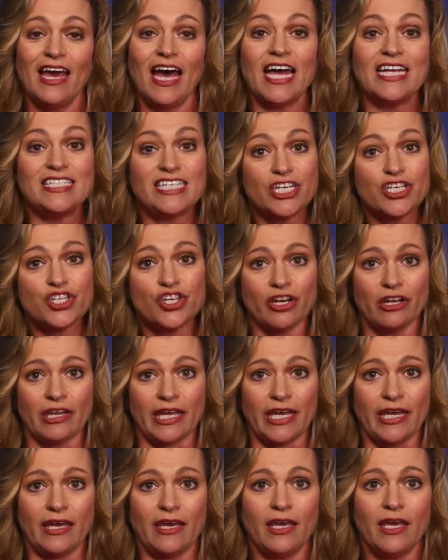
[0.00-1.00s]

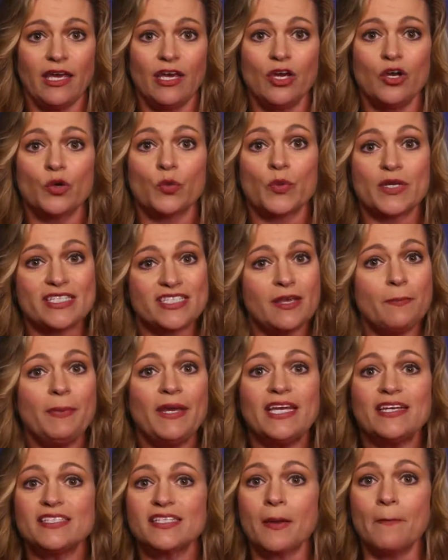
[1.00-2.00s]
Additionally,
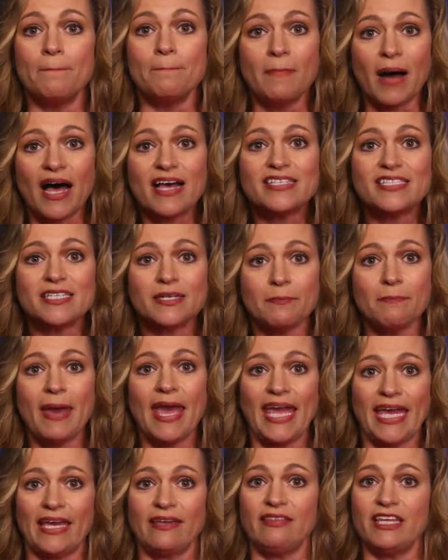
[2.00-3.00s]
recipients must
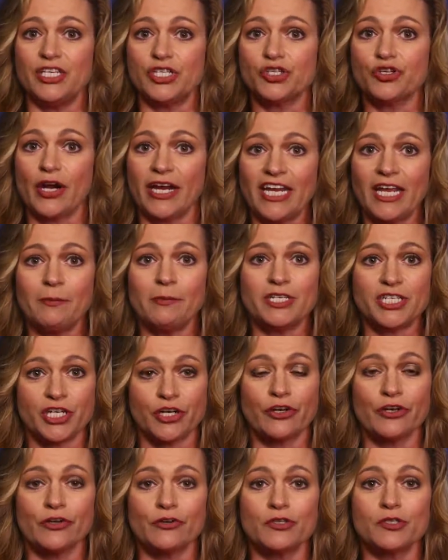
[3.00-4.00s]
make these training
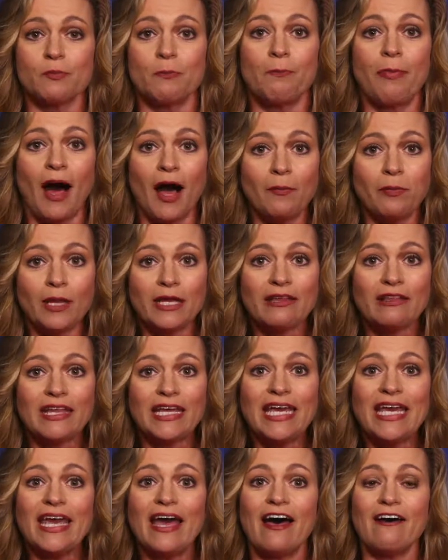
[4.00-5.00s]
materials
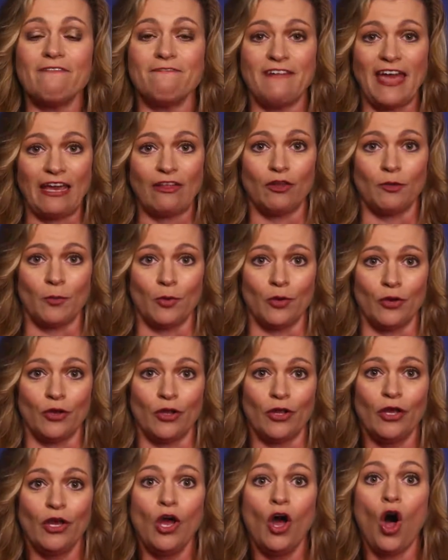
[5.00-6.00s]
publicly available
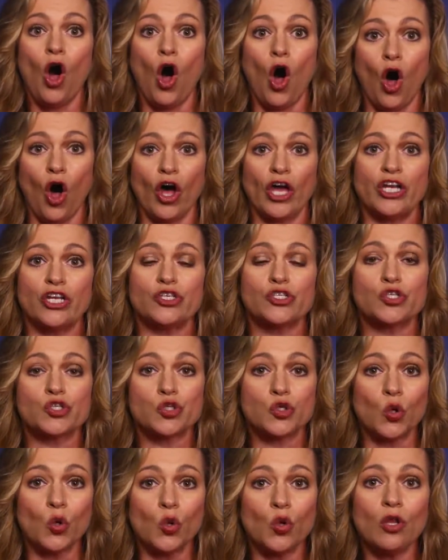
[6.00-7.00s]
on
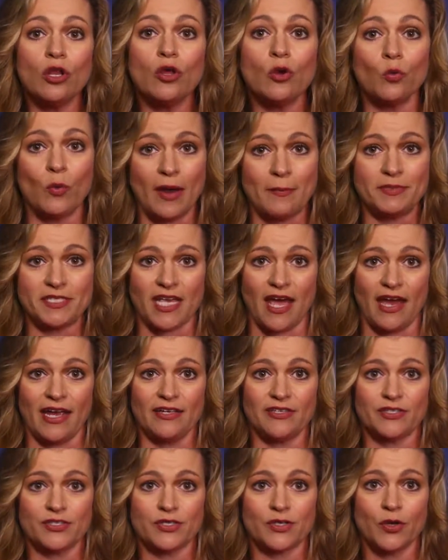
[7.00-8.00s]
school
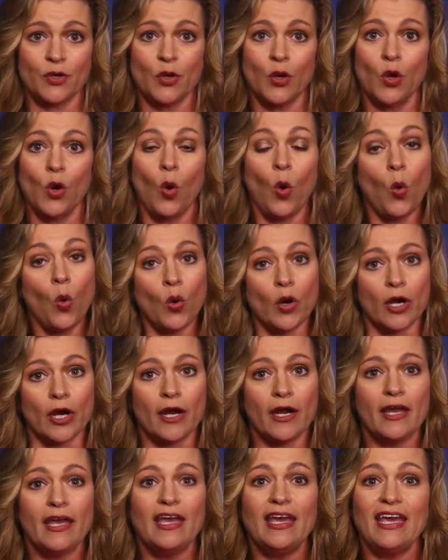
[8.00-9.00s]
websites,
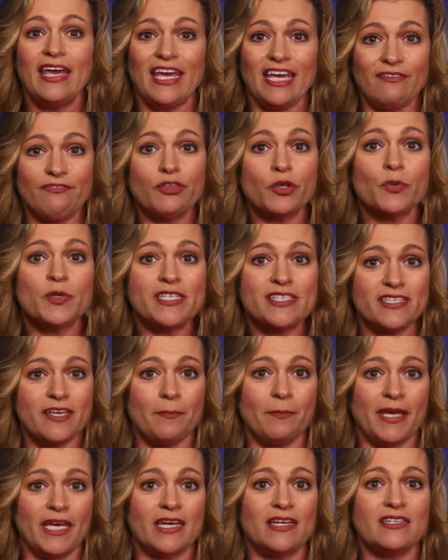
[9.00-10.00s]
or if the
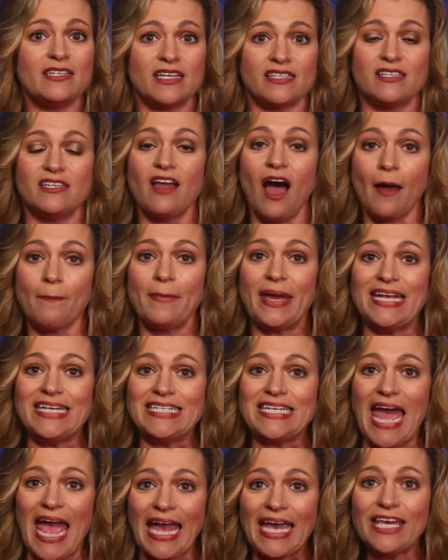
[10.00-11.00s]
recipient does not
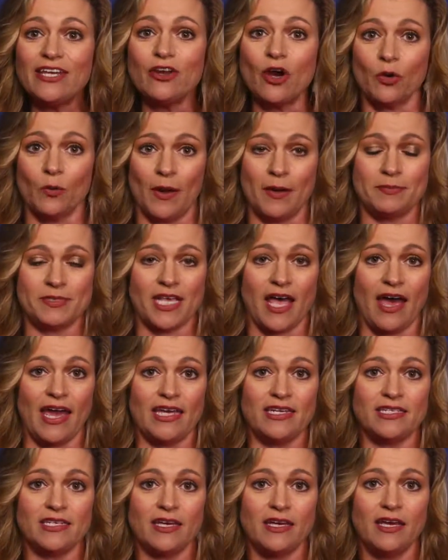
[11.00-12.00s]
maintain a
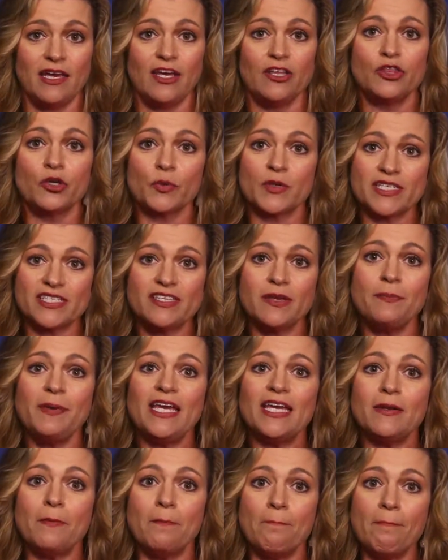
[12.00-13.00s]
website, the
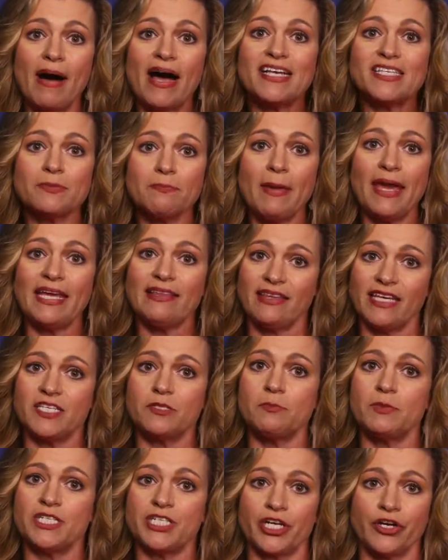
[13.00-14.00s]
recipient must make these
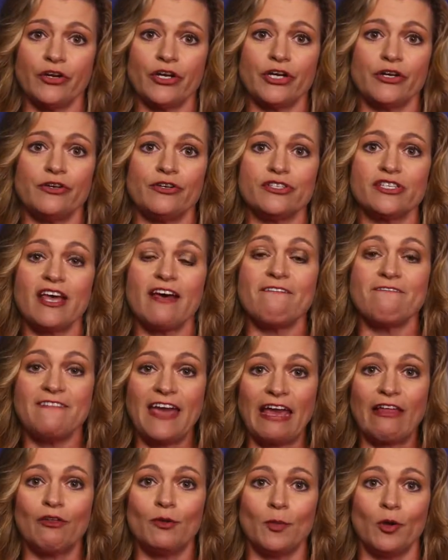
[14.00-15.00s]
materials
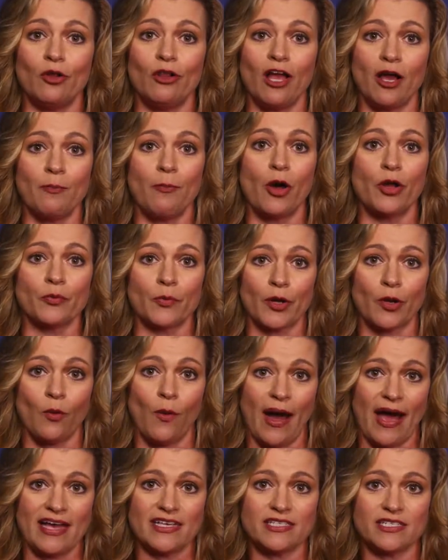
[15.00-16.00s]
available upon
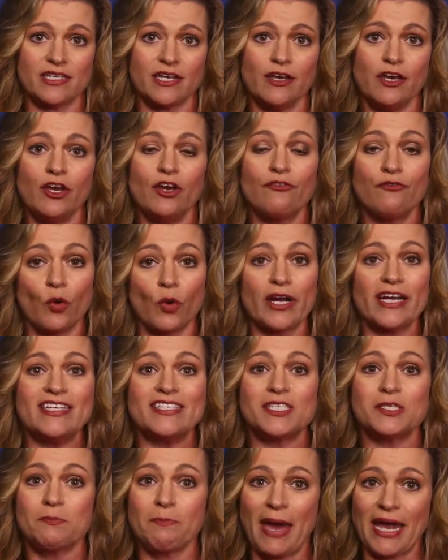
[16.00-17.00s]
request for
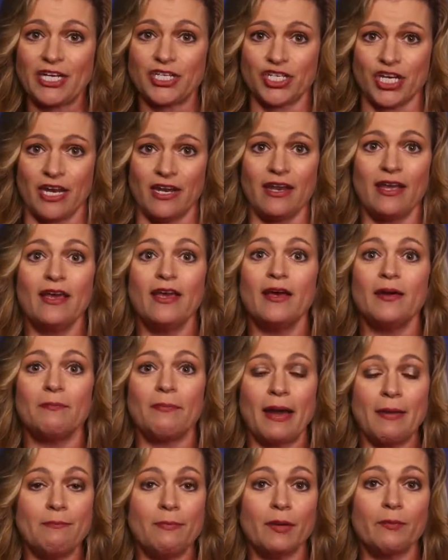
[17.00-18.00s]
inspection
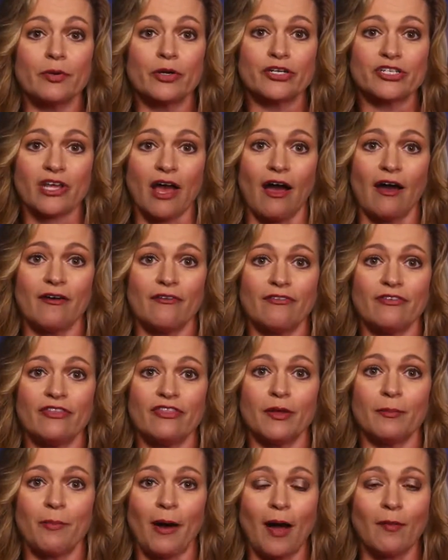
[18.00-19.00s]
by members of
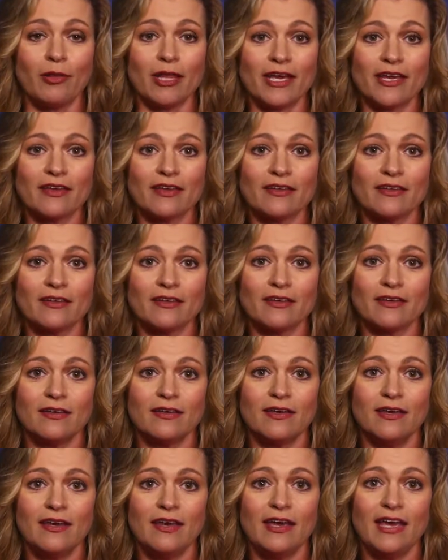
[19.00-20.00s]
the public.
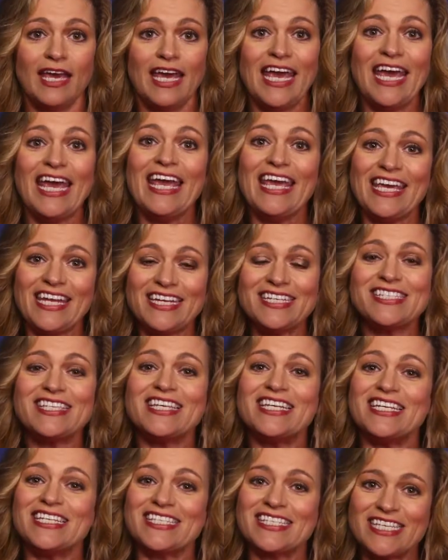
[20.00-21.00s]
It is the
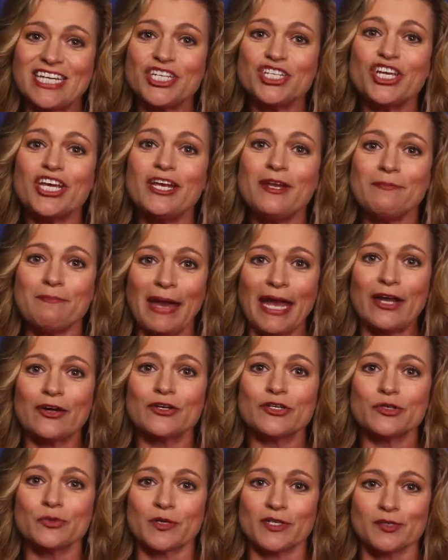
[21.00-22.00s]
decision
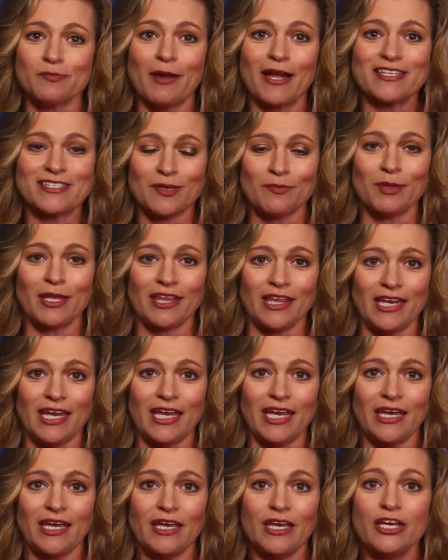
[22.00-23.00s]
maker's
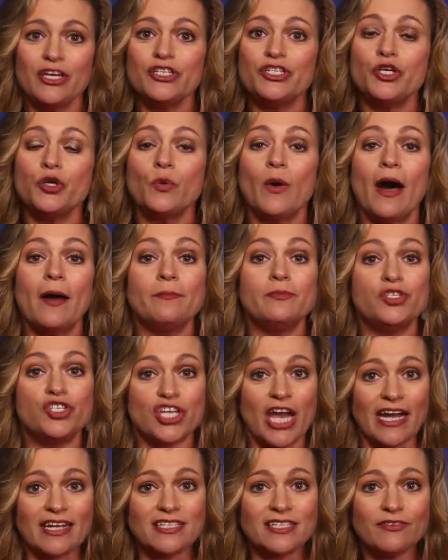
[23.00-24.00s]
responsibility to
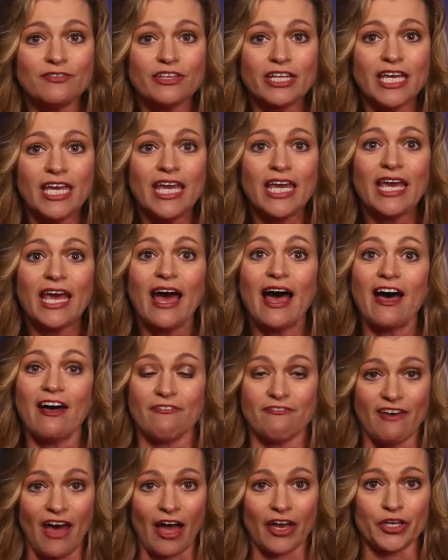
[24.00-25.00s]
objectively
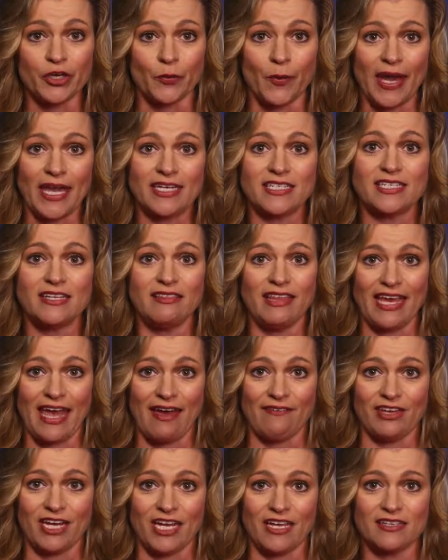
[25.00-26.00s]
evaluate the
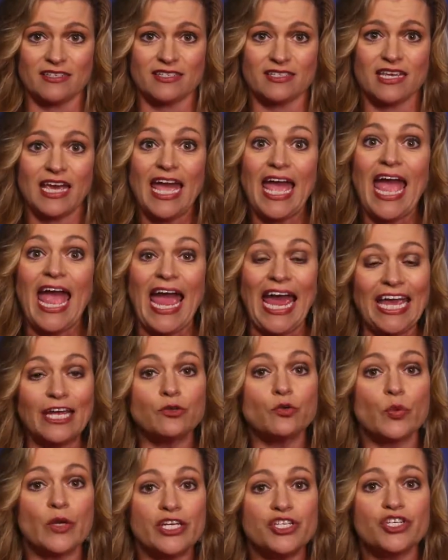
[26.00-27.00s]
evidence
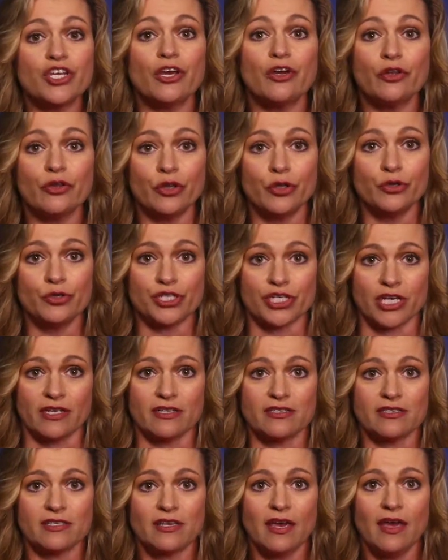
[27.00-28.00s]
and reach
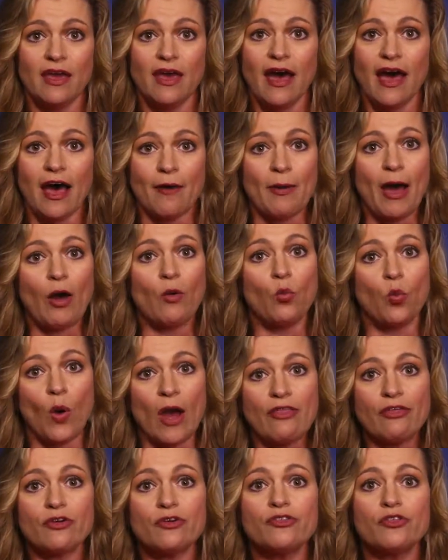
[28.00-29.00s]
conclusions about
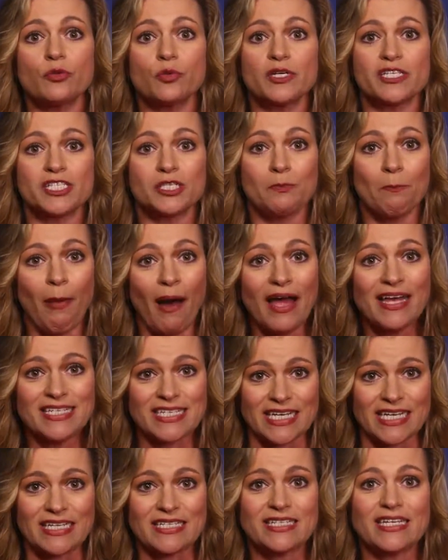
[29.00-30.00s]
whether the
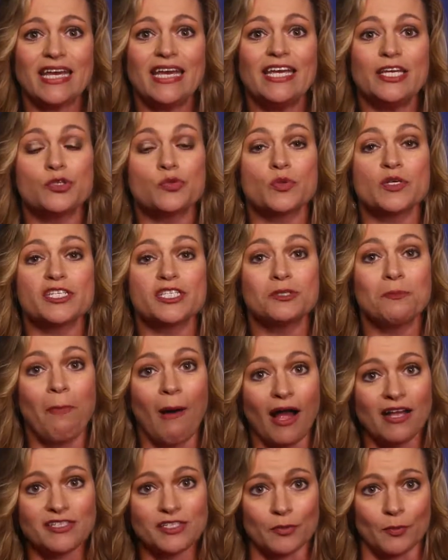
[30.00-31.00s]
respondent is
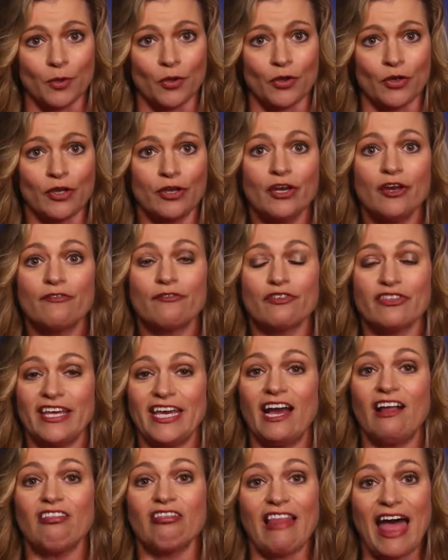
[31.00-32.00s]
responsible for the
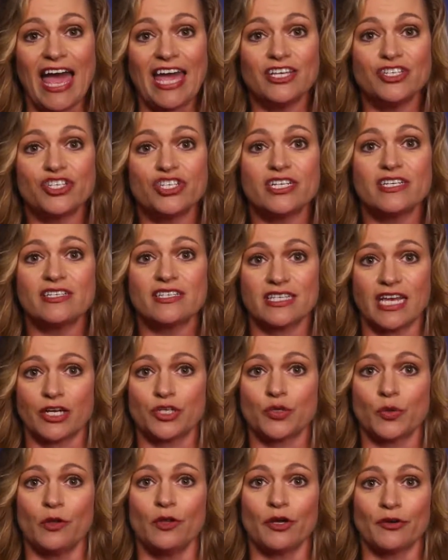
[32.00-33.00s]
alleged
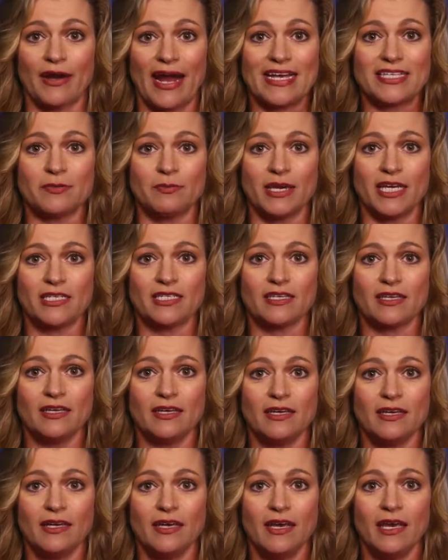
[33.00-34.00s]
sexual harassment.
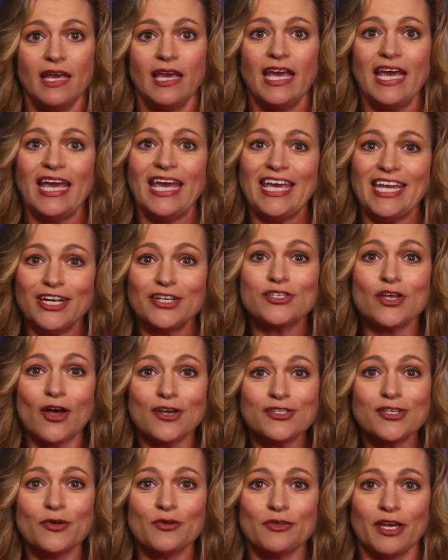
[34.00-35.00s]
It is
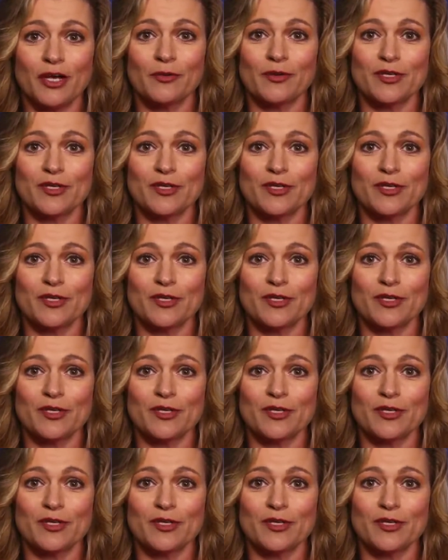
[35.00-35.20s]
also their